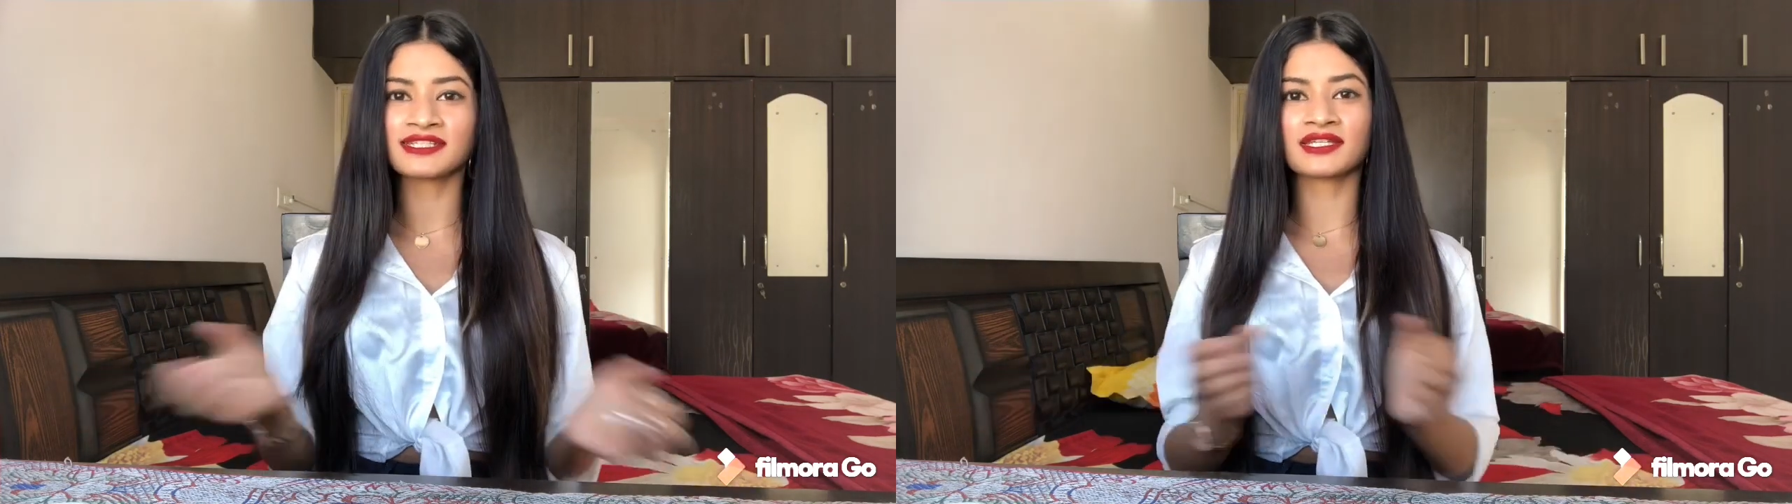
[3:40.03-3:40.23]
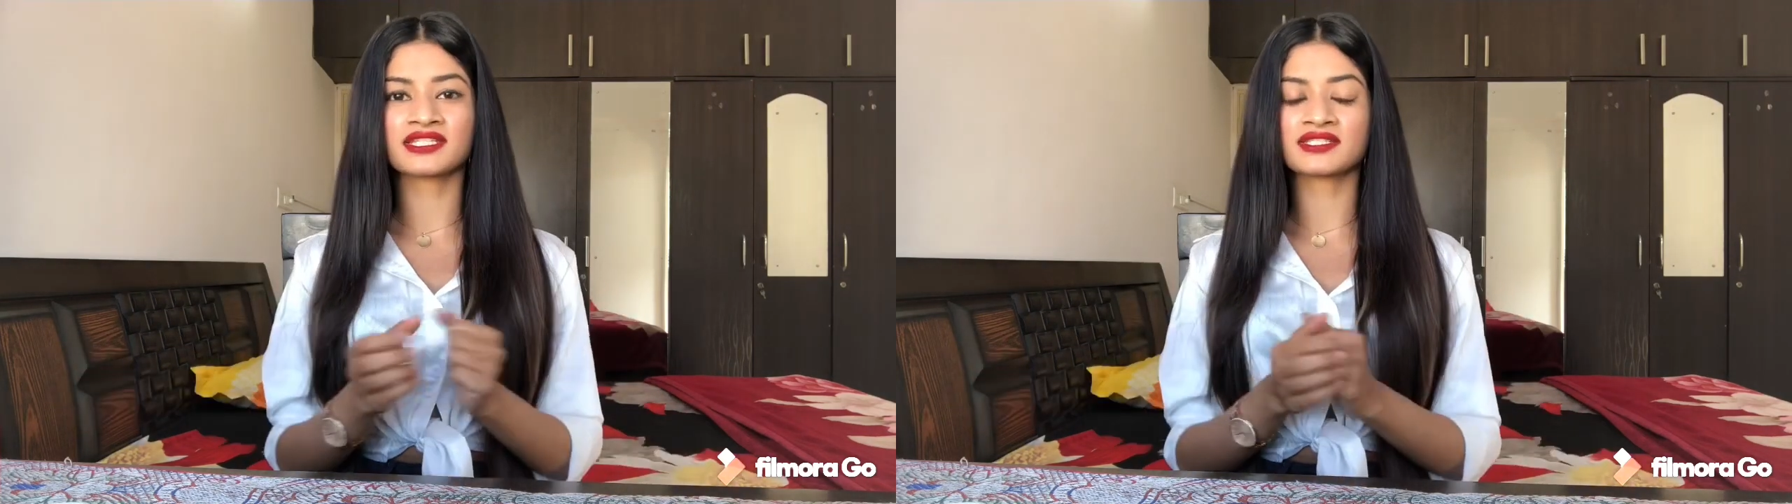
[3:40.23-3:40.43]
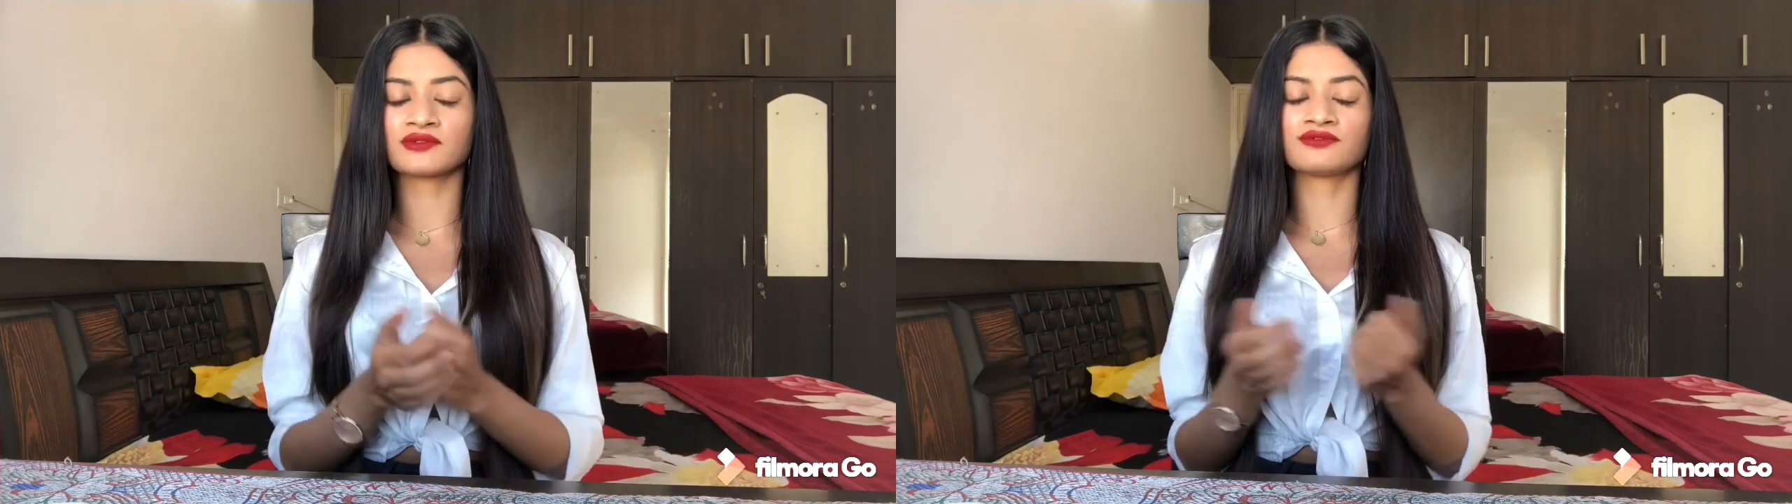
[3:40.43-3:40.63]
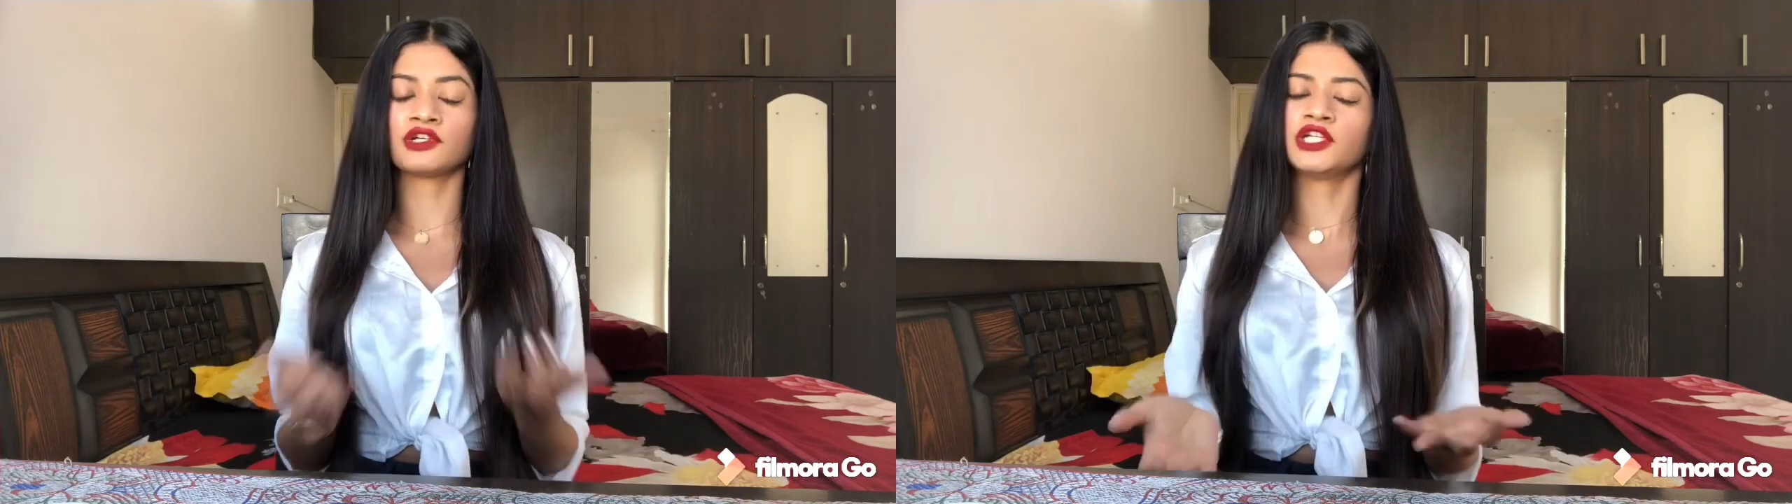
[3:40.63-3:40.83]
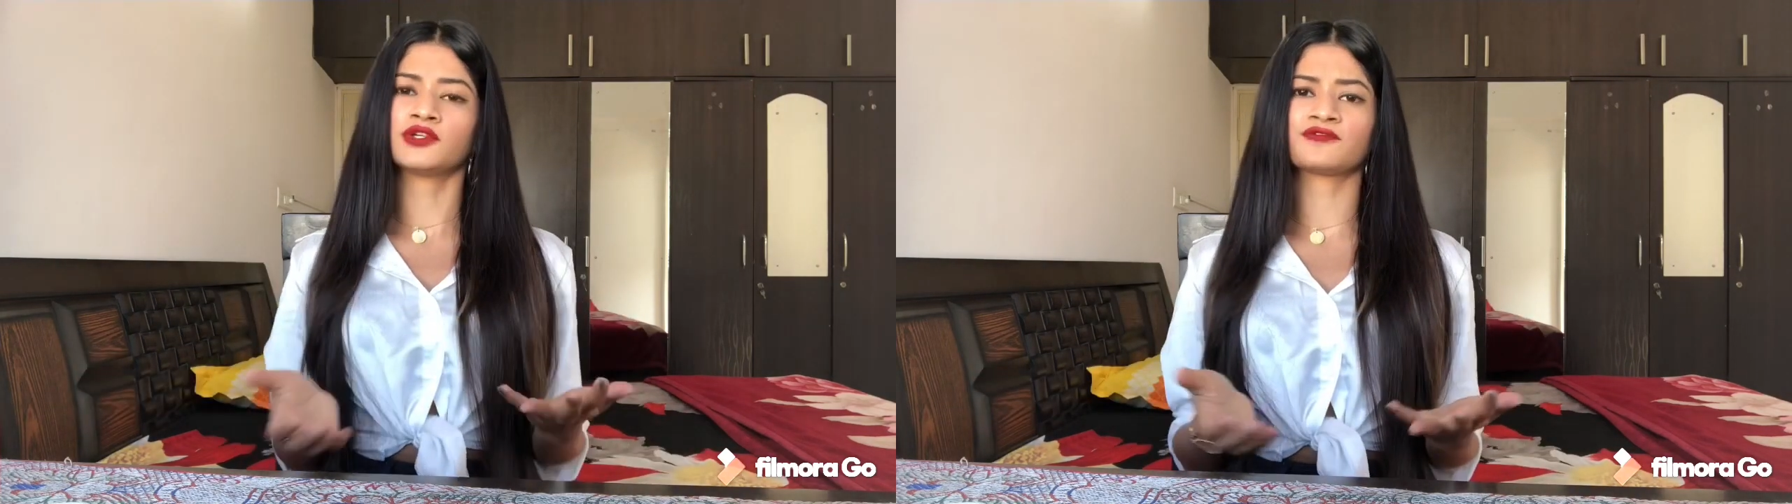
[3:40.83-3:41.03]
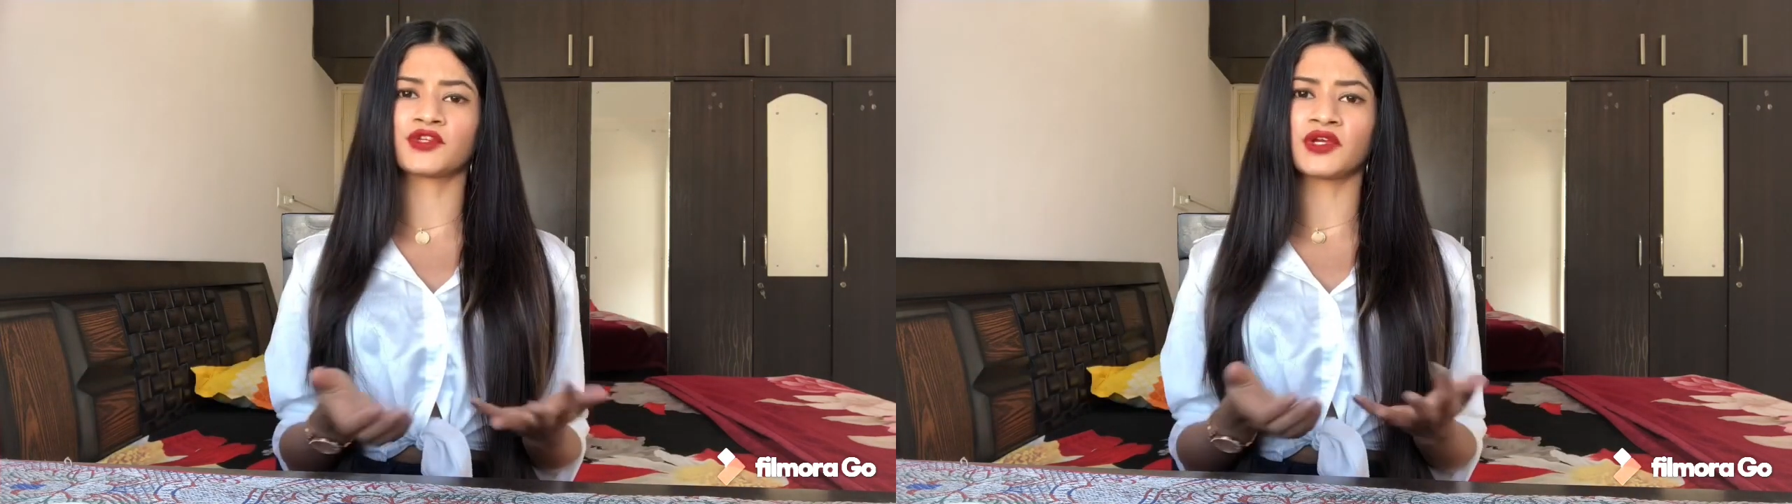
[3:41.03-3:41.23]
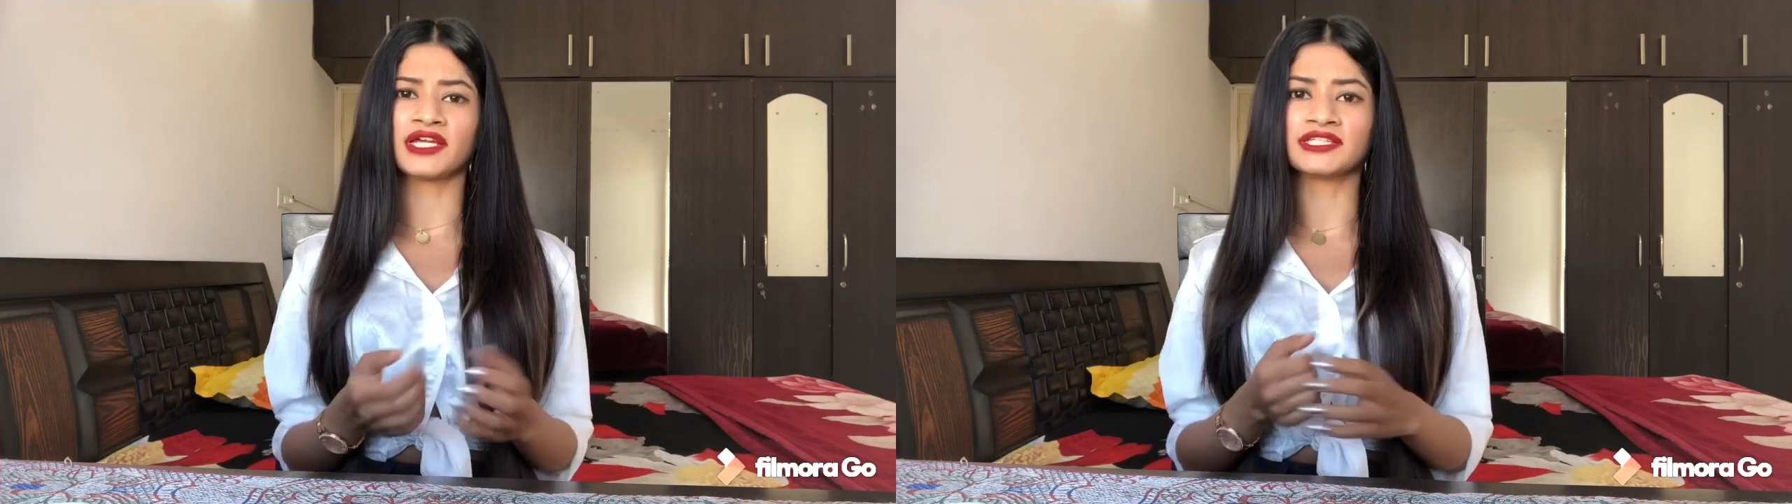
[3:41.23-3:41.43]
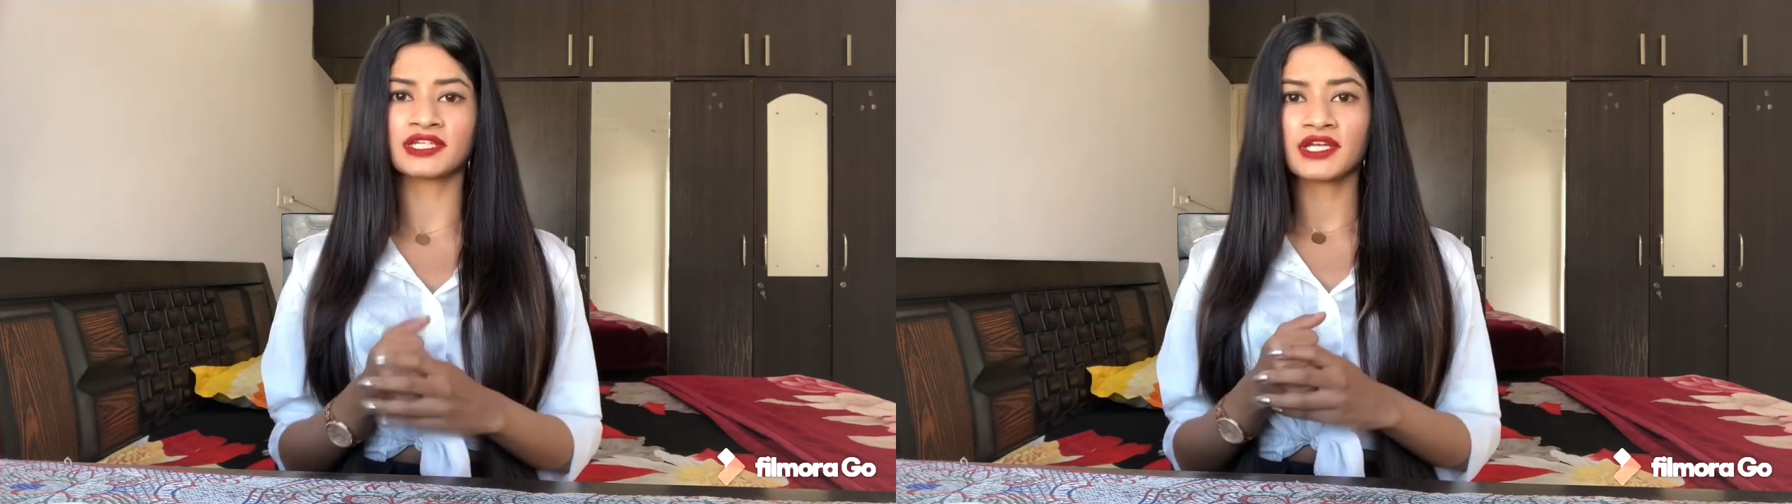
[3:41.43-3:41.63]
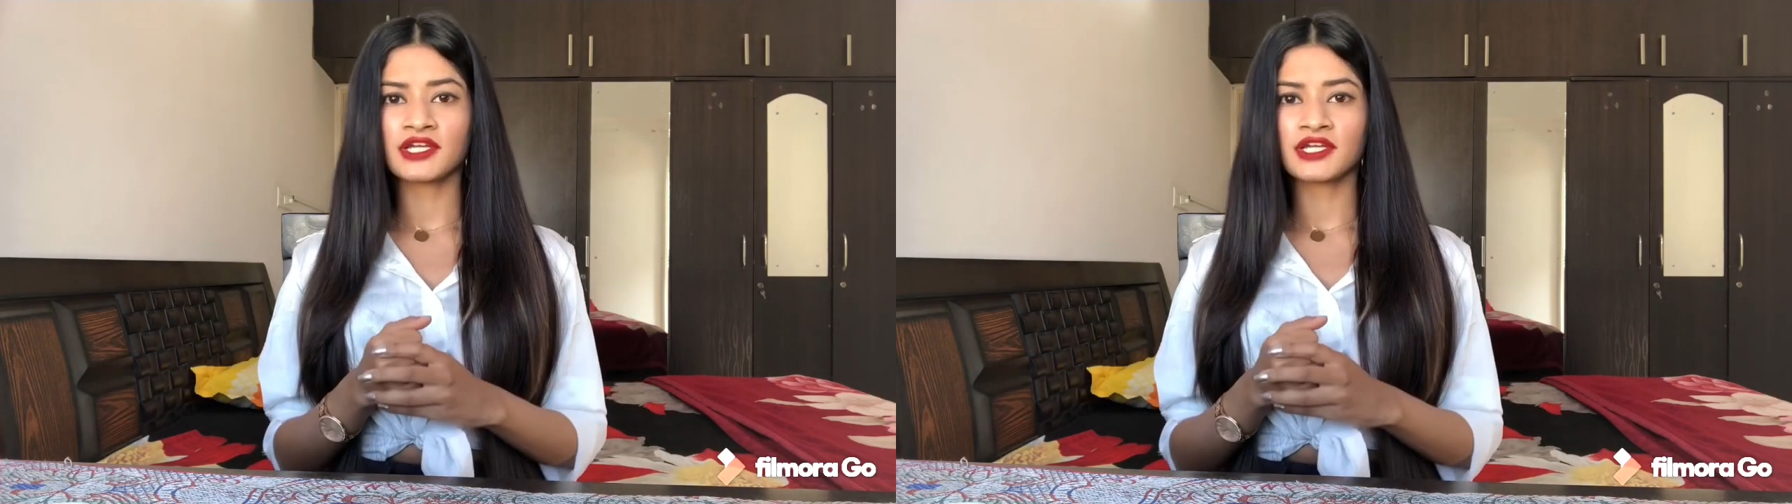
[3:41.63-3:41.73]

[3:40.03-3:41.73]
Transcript: and it's really good for your health.